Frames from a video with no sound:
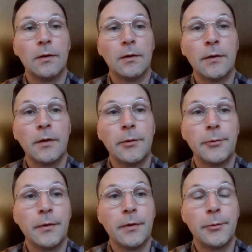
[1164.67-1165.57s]

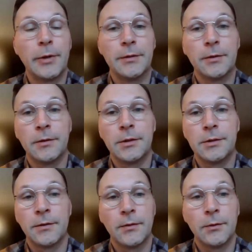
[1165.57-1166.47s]
under the right
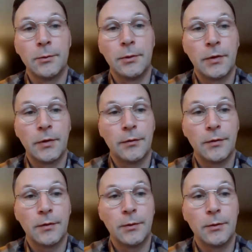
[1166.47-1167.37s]
conditions, you don't
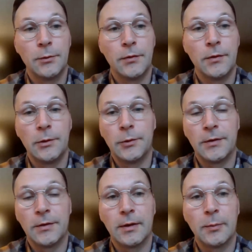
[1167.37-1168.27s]
have to use the
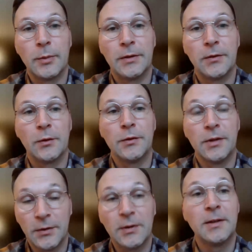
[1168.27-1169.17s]
geotextile. But uh,
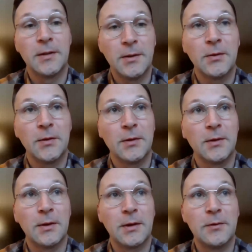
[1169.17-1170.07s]
yes, it is
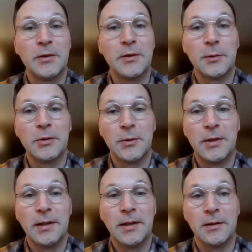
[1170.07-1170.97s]
uh, advisable
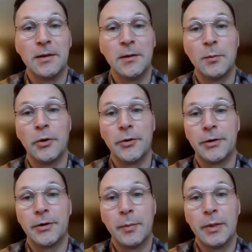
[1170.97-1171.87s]
today in the
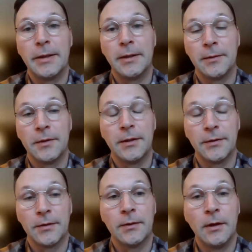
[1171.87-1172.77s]
modern building.
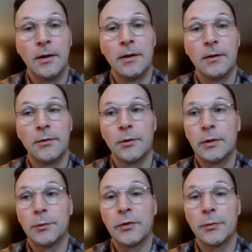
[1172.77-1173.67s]
Yes. Okay. So
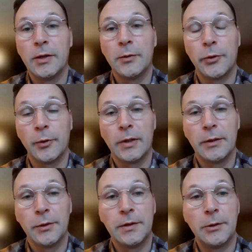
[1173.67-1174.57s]
it was made
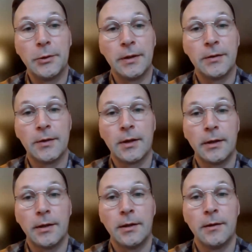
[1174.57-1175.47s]
properly with
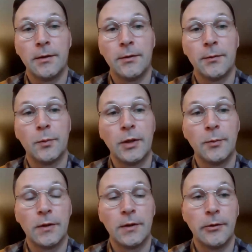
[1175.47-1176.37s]
geotextile and this
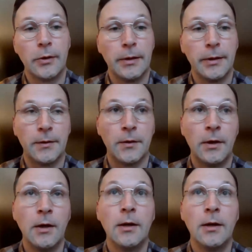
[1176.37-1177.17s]
big material that